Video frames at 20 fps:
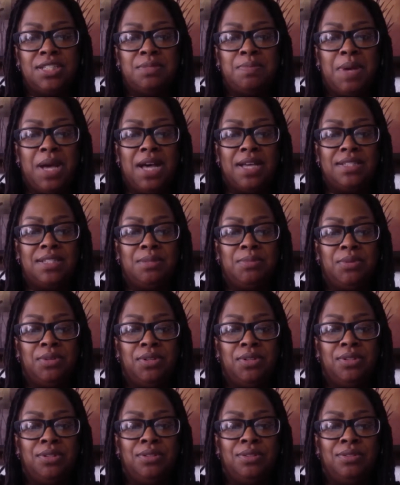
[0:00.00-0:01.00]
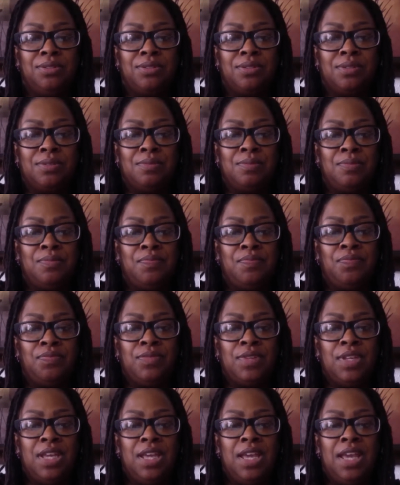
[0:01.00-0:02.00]
possible
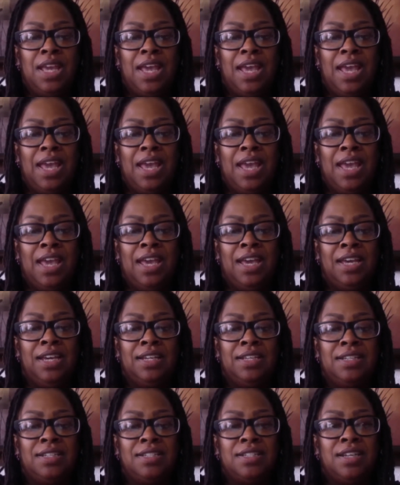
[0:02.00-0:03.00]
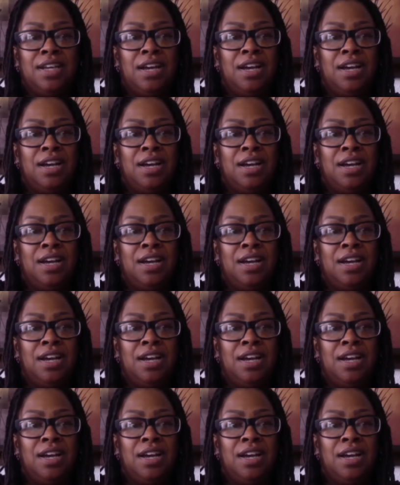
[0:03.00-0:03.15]
and